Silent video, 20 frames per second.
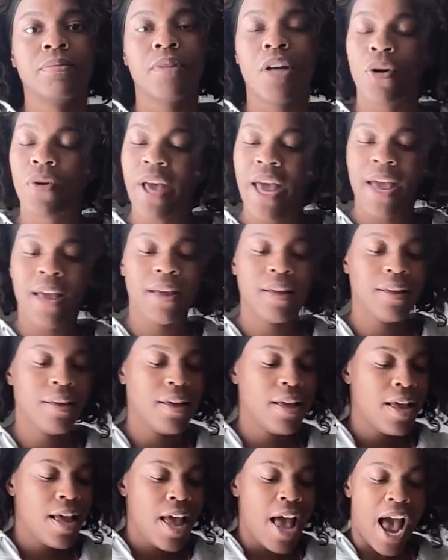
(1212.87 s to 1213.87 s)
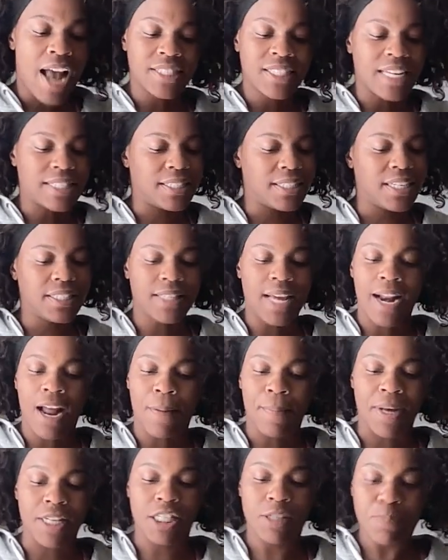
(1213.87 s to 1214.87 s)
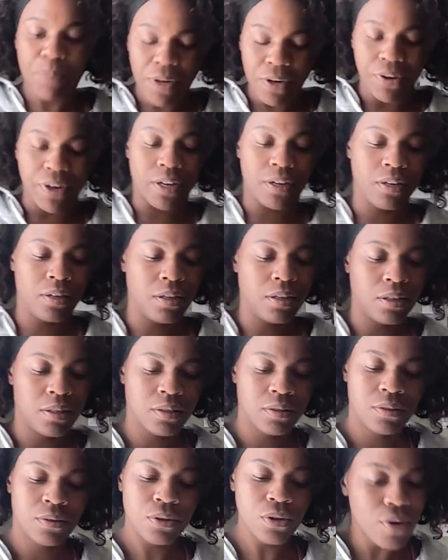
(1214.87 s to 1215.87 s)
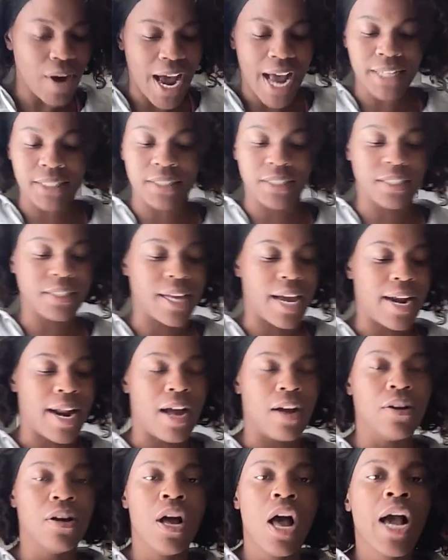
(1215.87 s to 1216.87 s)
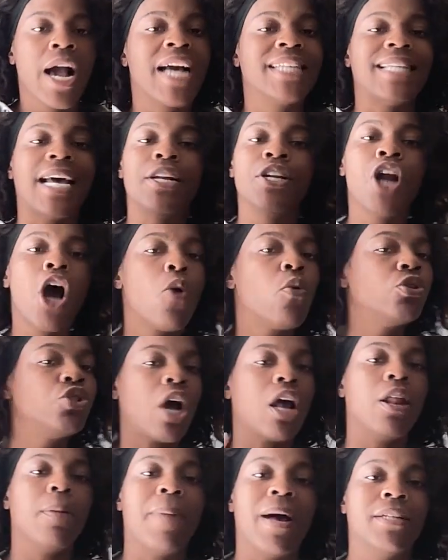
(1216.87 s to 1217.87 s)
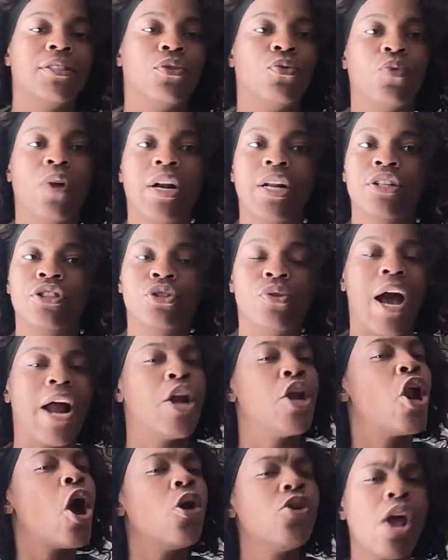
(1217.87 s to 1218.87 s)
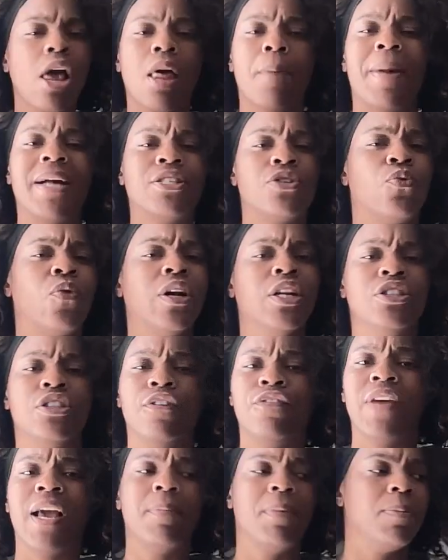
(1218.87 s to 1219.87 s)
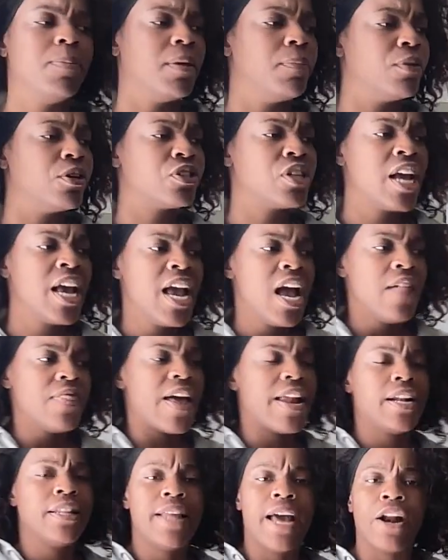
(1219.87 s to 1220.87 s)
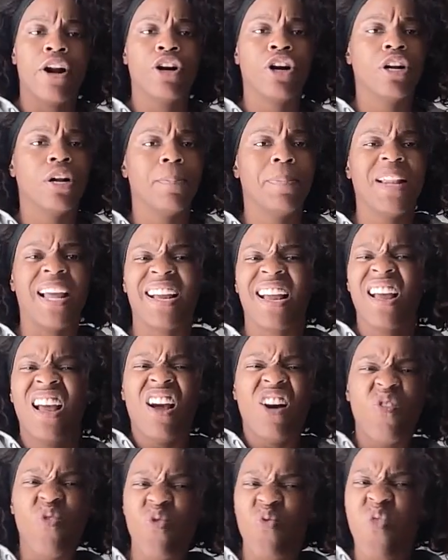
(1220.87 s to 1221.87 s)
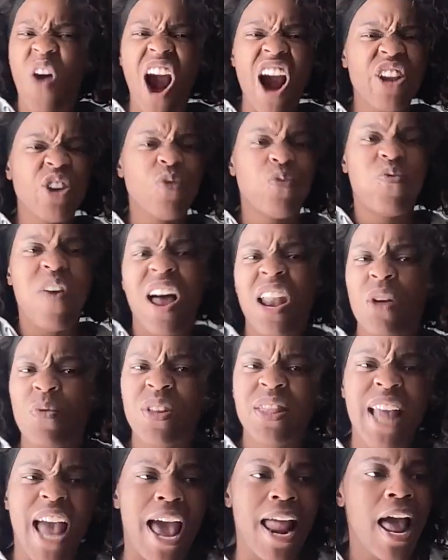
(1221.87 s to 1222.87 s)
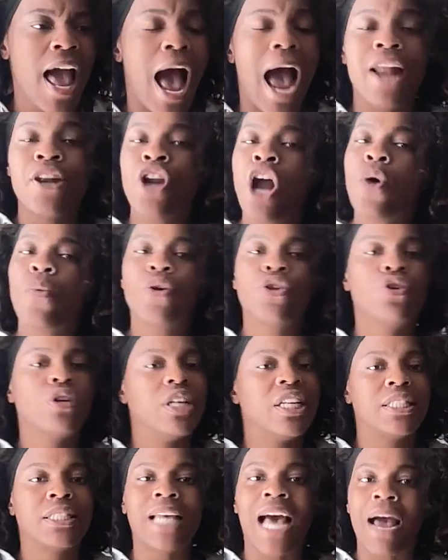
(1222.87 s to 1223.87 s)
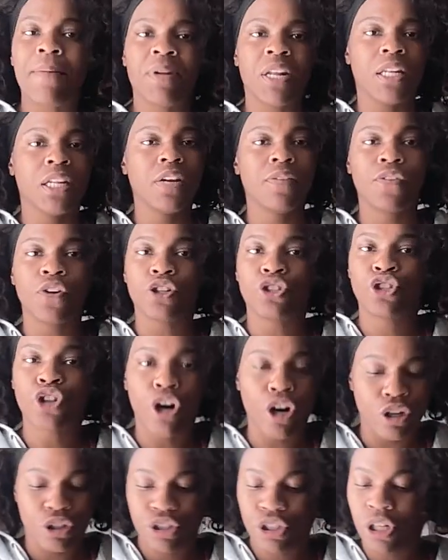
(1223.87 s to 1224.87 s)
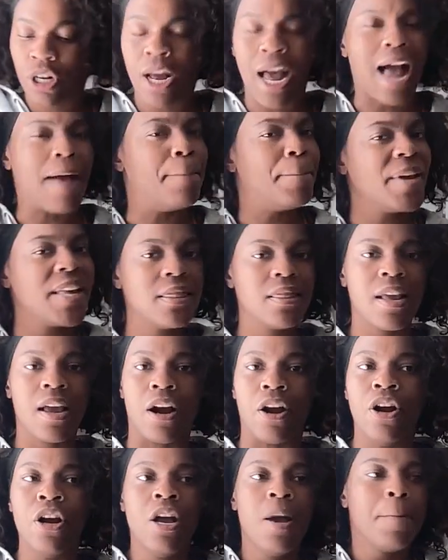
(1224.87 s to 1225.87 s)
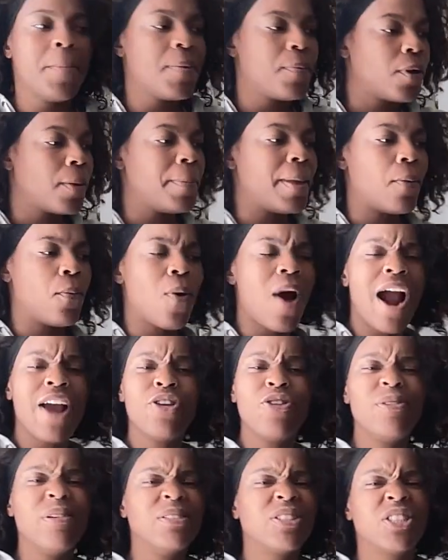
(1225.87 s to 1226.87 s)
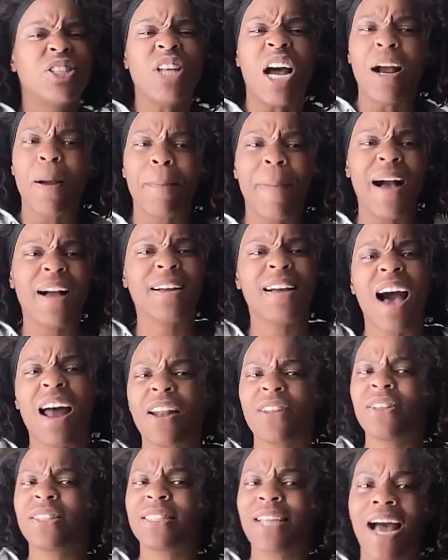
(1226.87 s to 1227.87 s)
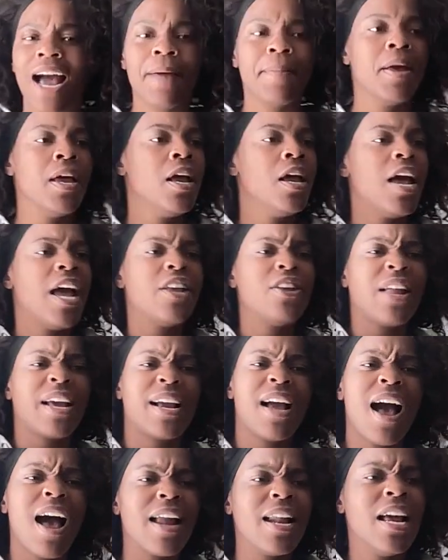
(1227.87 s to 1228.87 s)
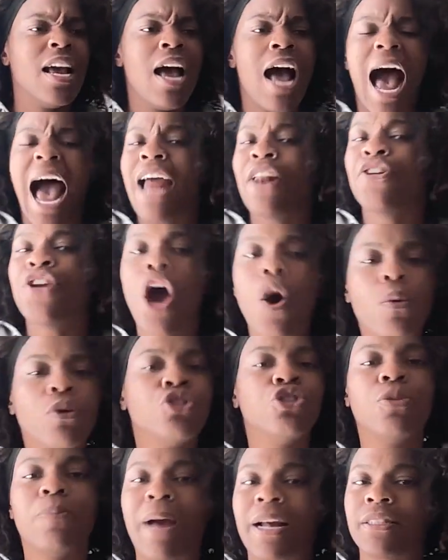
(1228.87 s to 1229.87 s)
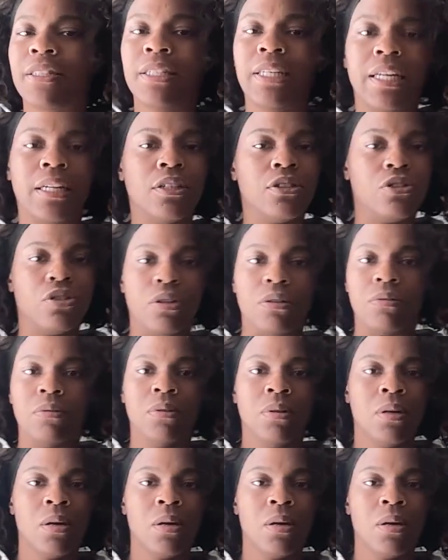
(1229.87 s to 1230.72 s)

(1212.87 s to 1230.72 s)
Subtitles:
Okay? I just have to get that out of my spirit. Ooh, I had to get that out. Because I know what y'all about to run into. I know y'all about to run into family members that are going to be like, why are you following that? I know when it's time to leave your church. I've been there. People are going to be like, why are you used to talk about God all the time? And you're like, God, I know what you're about to get into.